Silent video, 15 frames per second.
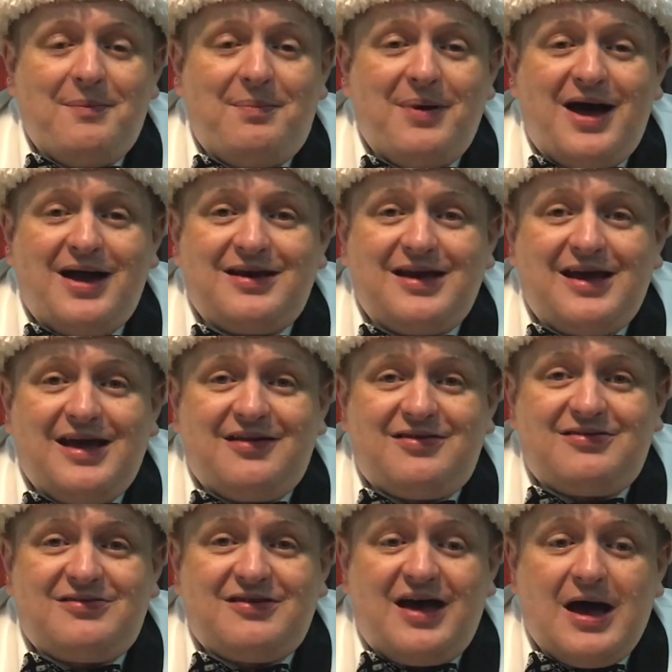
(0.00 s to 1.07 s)
But
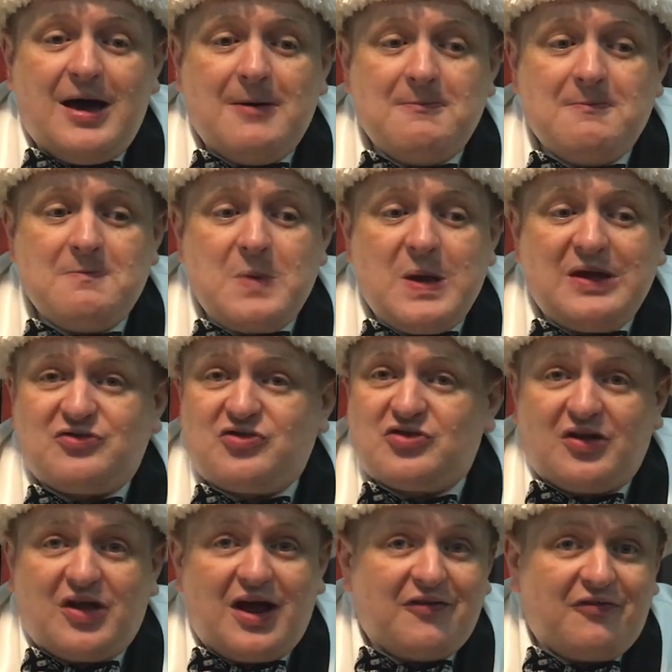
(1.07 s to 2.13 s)
it's just
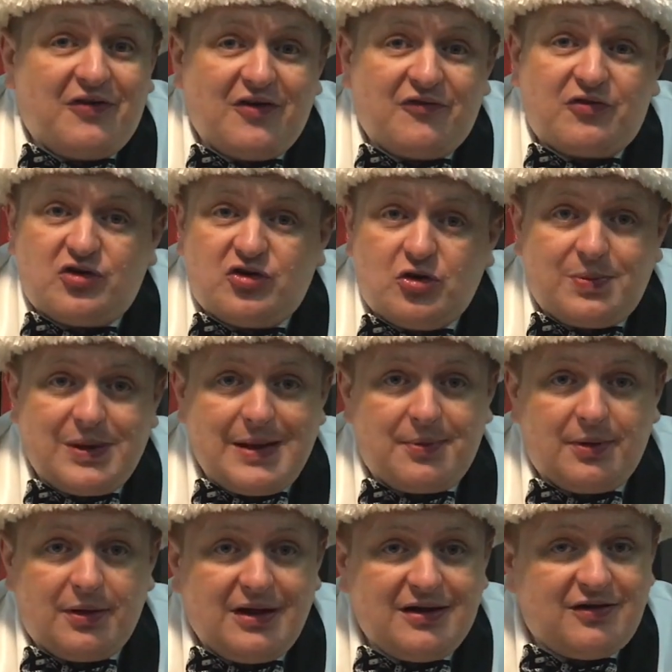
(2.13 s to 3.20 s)
a lot of fun for 2
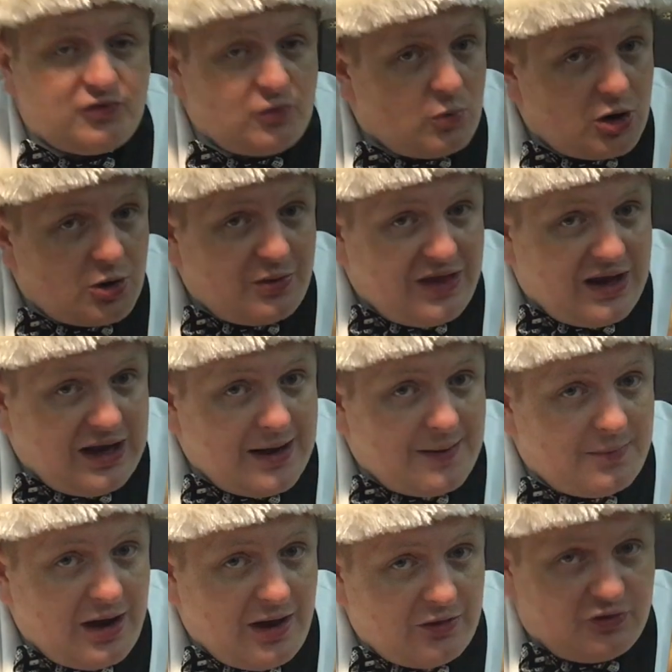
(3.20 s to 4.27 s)
people. Doesn't work with any
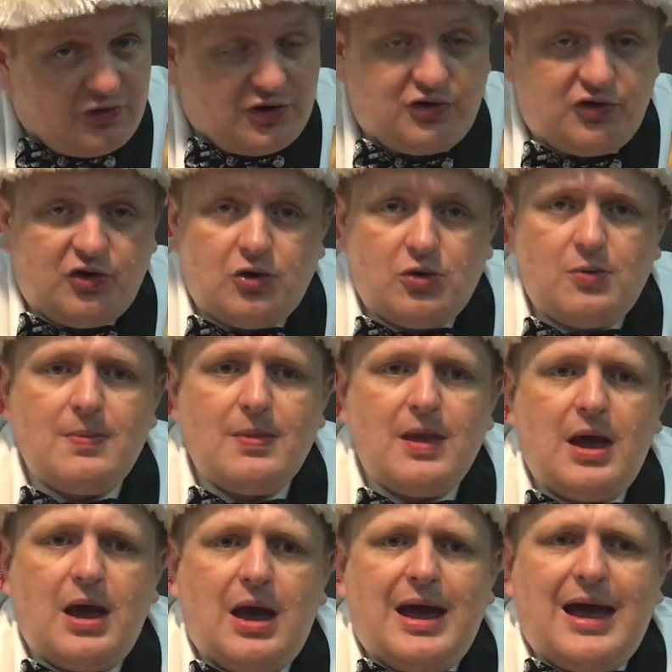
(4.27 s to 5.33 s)
number other than 2.
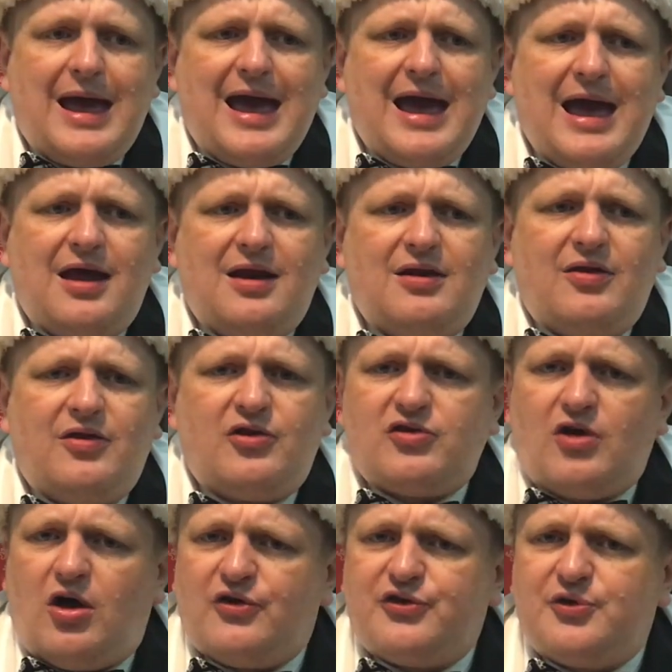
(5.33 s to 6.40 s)
And
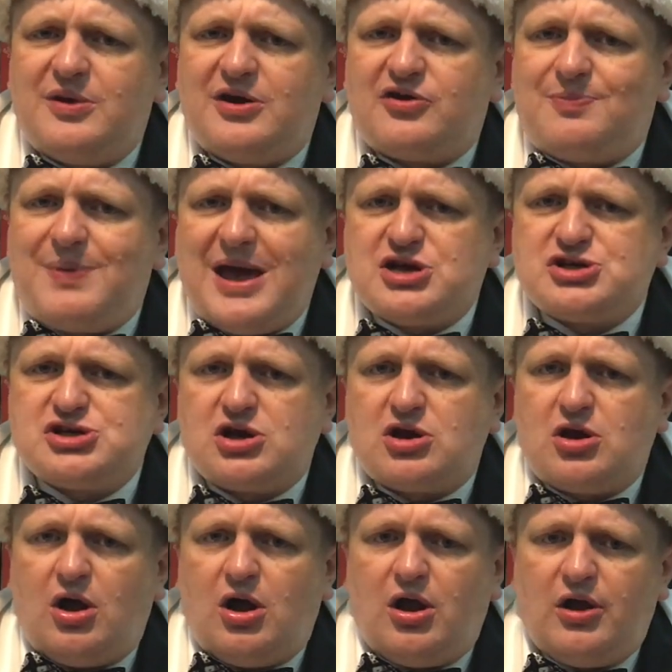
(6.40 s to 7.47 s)
there's also an expansion
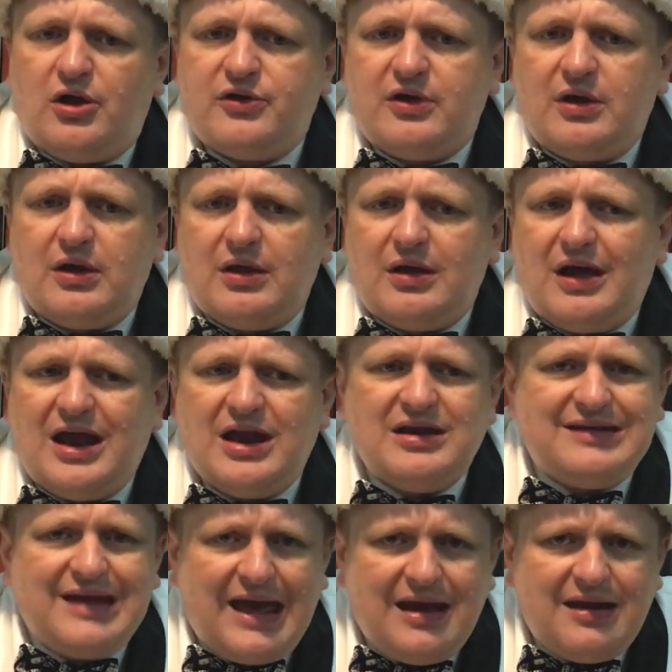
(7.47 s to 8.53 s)
called
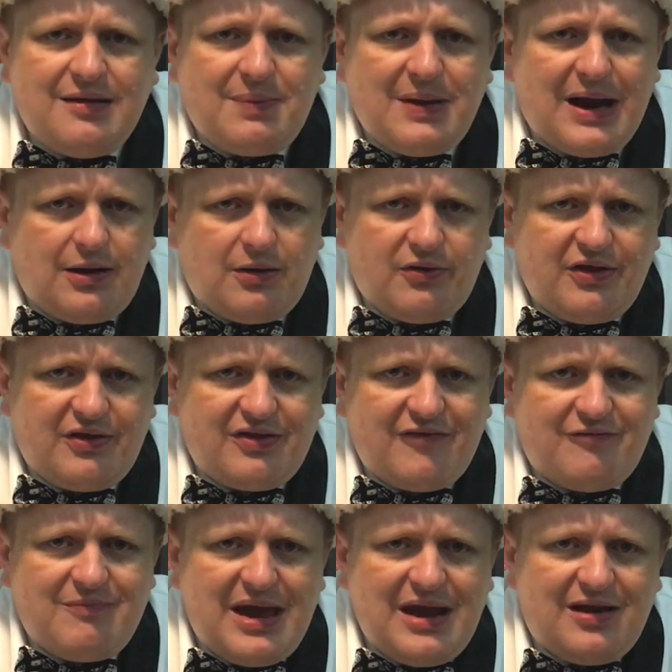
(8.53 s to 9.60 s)
Undead, but I don't think
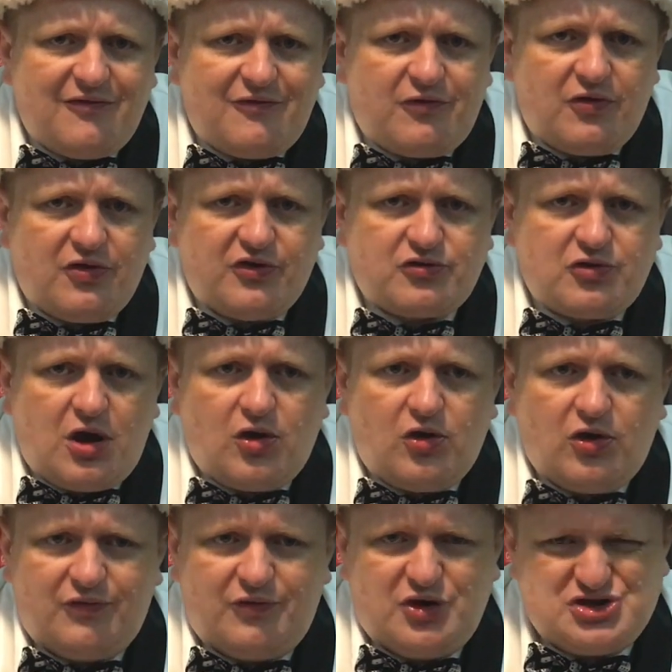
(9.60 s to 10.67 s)
they've made it for the
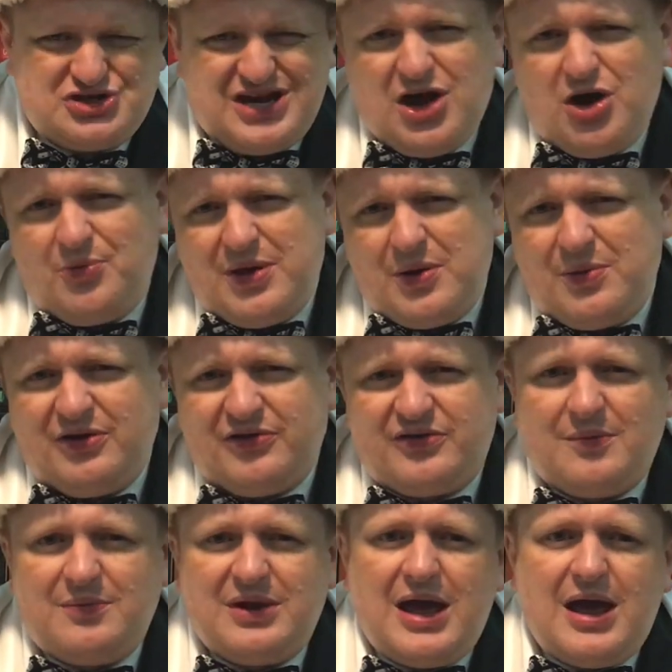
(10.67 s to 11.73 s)
Stronghold version. I hope they will
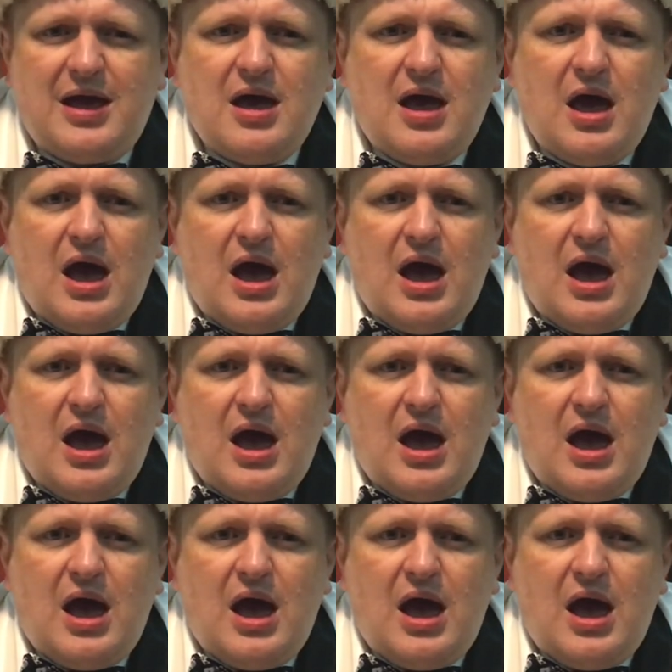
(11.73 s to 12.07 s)
someday.